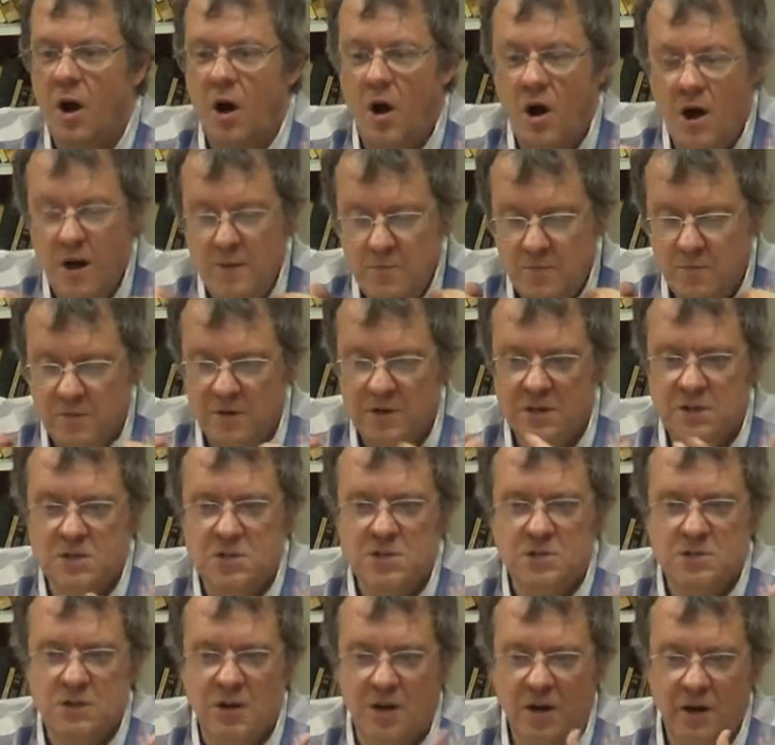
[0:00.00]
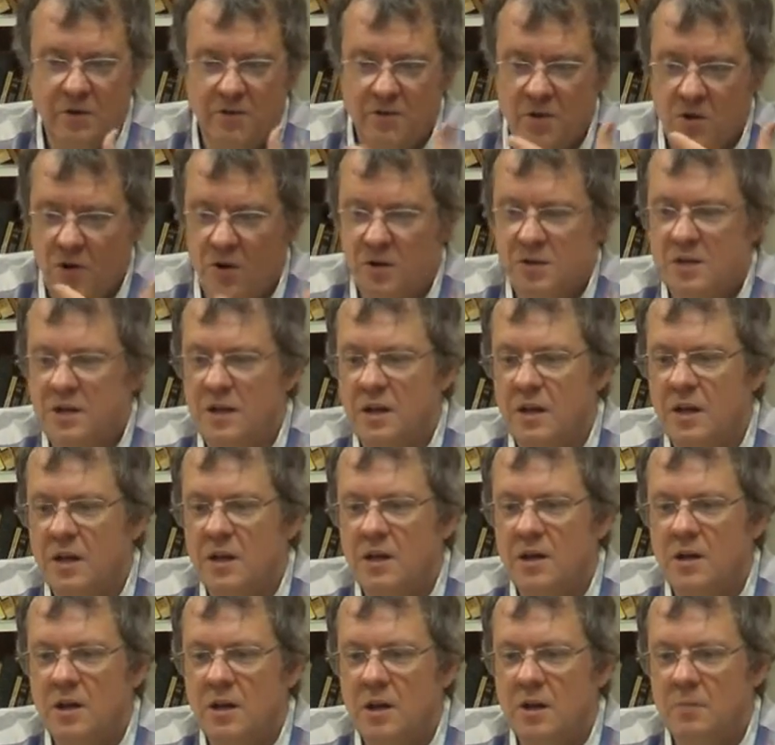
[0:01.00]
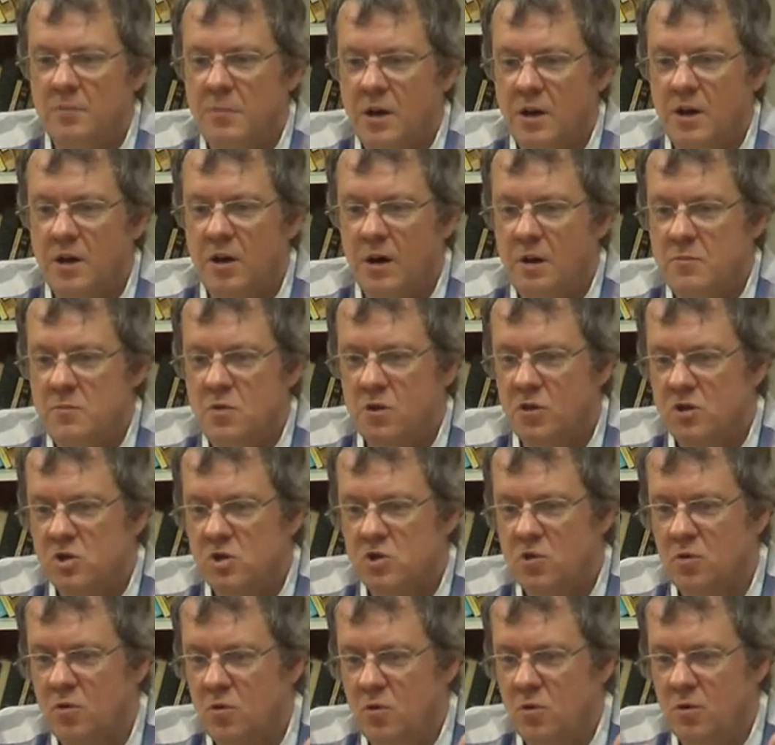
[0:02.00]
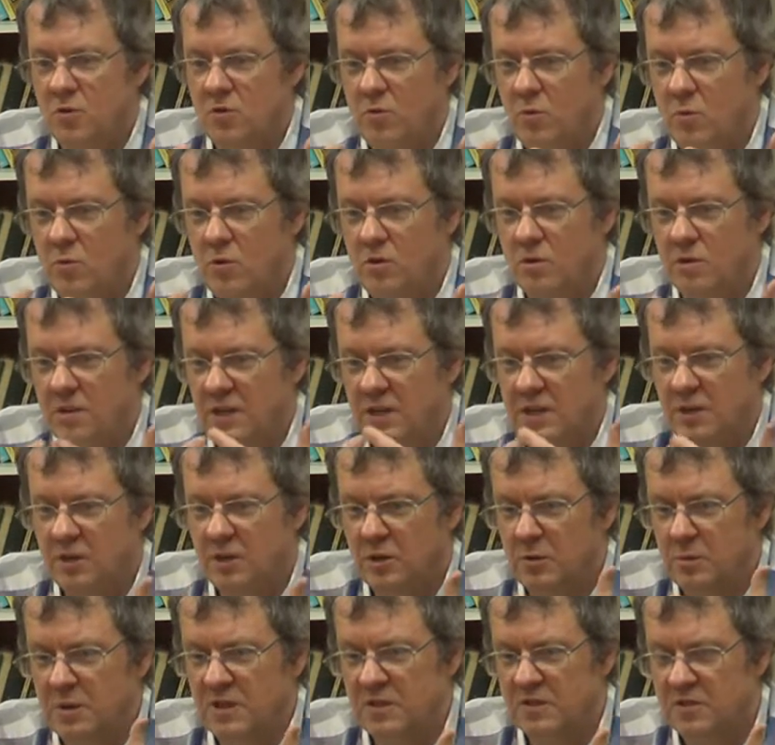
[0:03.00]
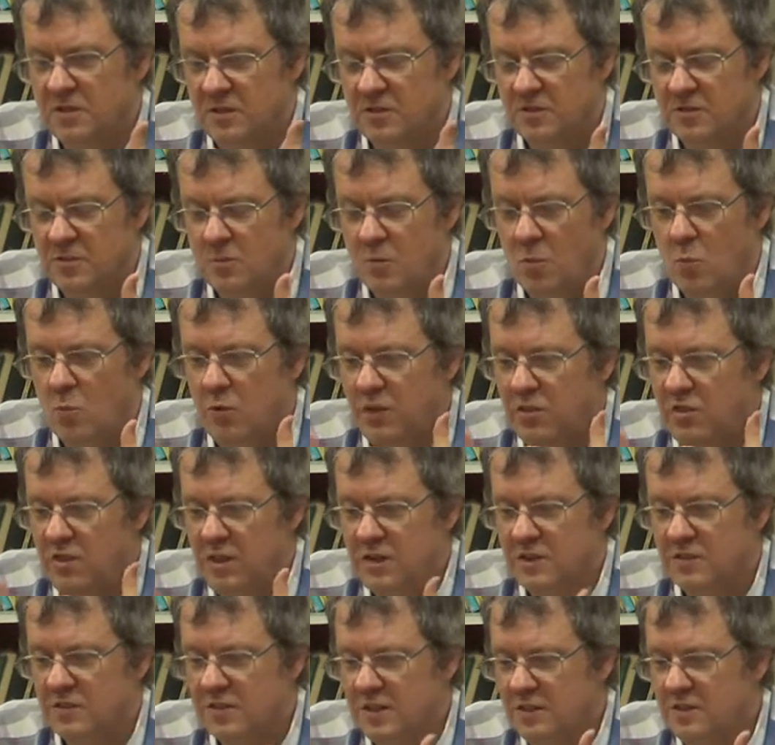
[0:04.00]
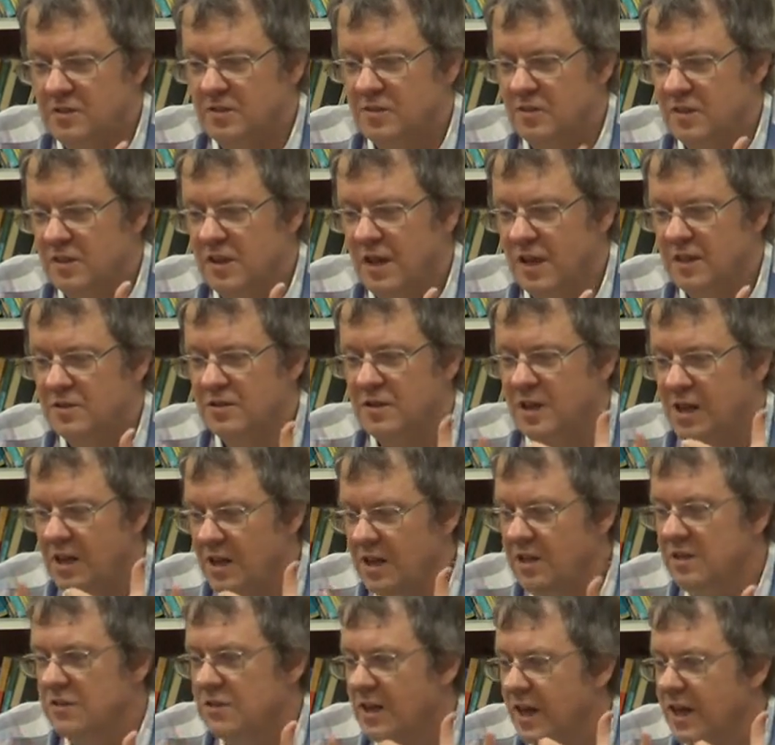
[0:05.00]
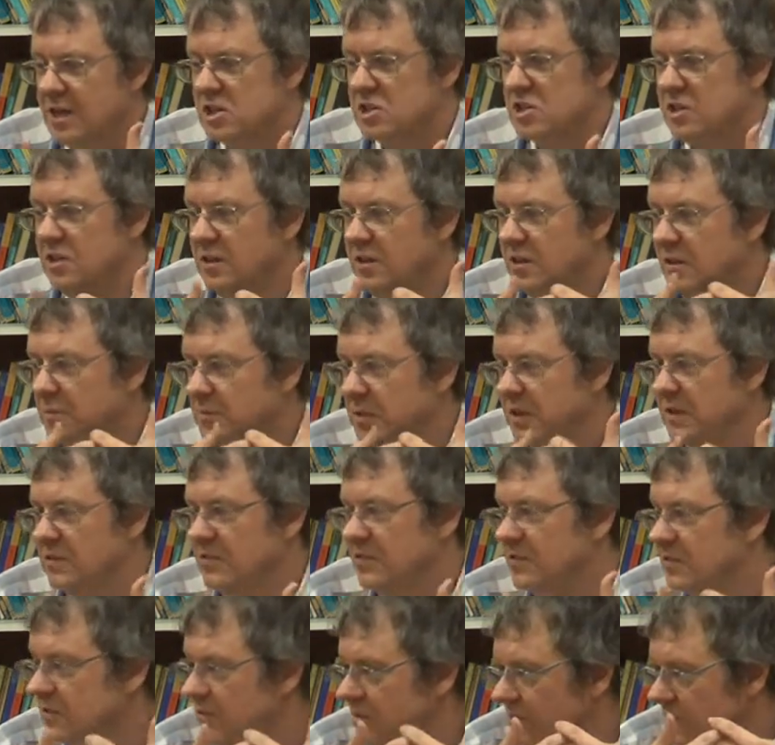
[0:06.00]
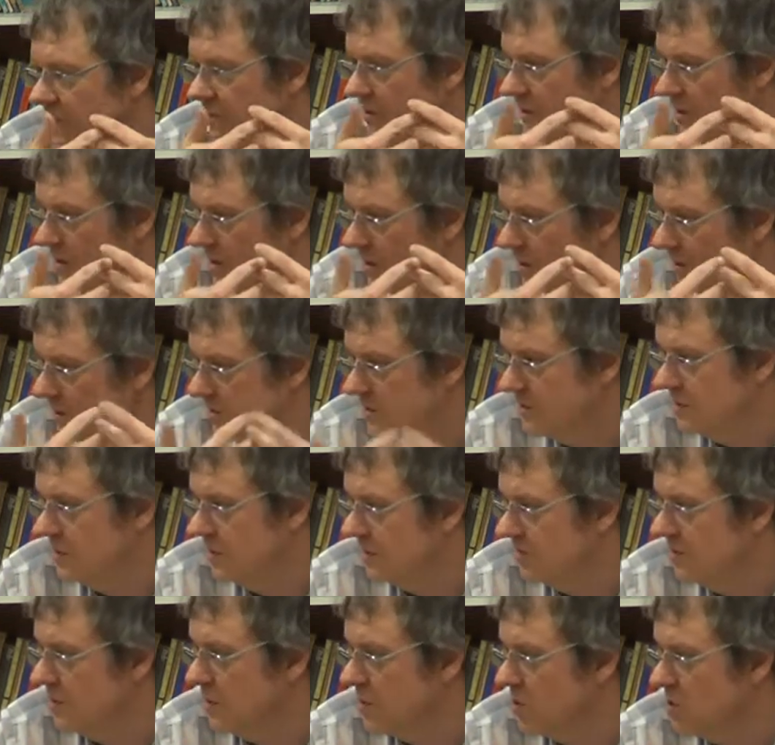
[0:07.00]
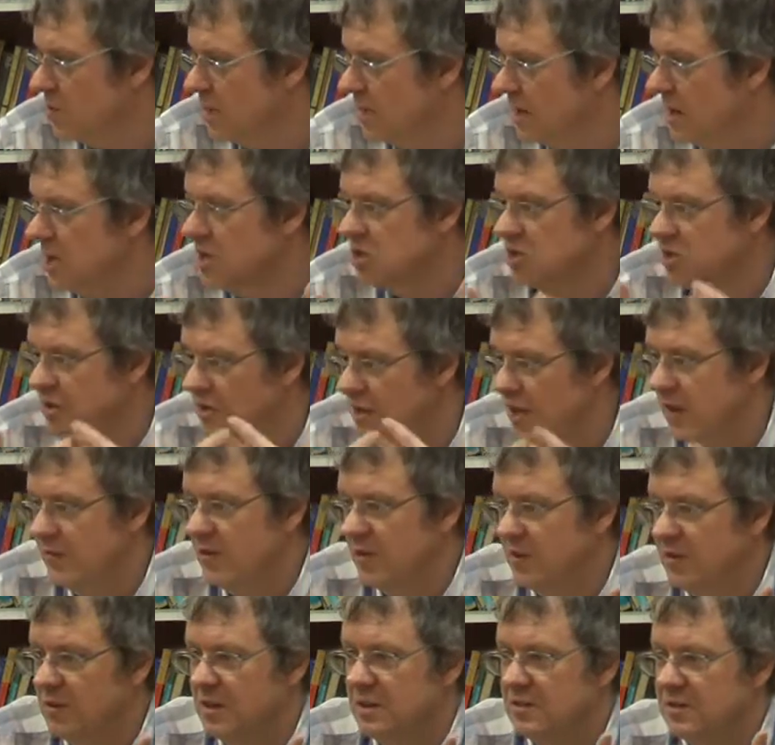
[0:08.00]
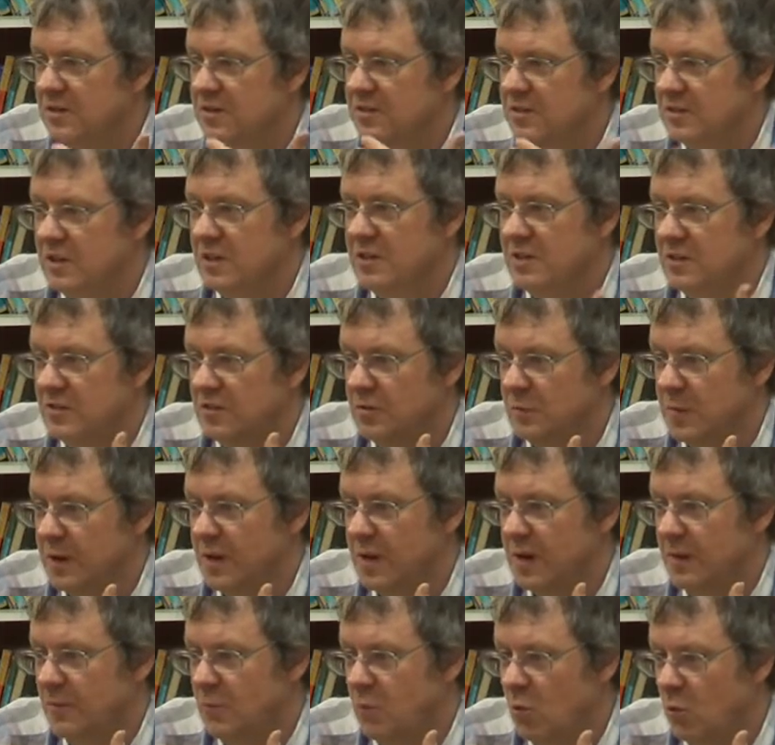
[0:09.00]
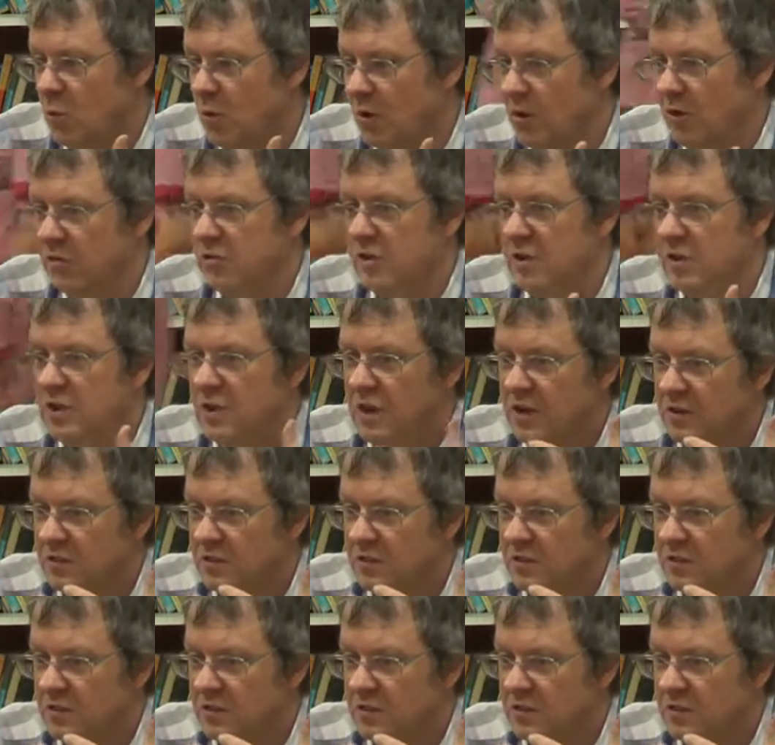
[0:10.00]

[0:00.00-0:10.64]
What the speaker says: I'm rich, I've got here, but I'm not sure the economic system, with the incentives it has, is actually the best situation, having these incentives to become more wealthy.